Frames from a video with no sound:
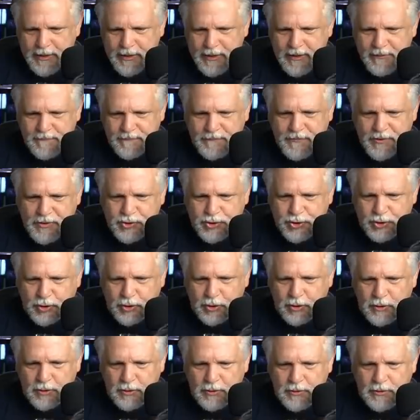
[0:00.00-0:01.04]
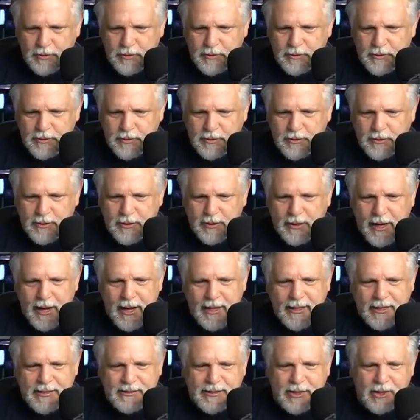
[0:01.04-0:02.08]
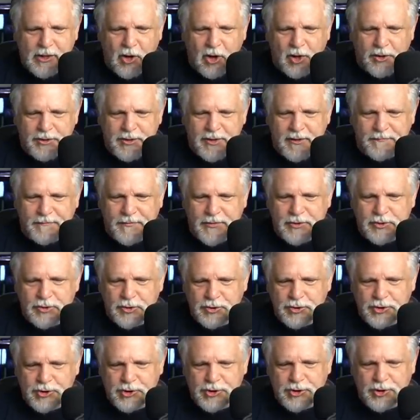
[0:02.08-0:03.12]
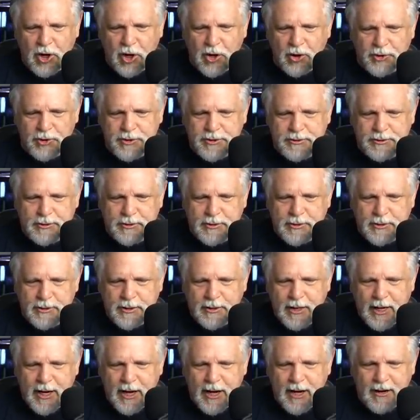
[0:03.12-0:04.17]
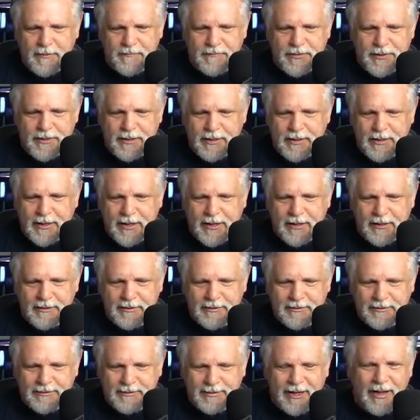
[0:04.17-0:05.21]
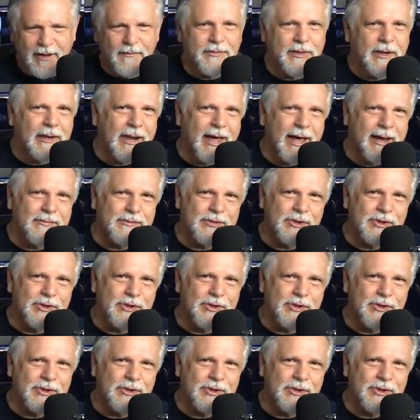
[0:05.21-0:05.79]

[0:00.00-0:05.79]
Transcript: official, I guess I call it the official start of the live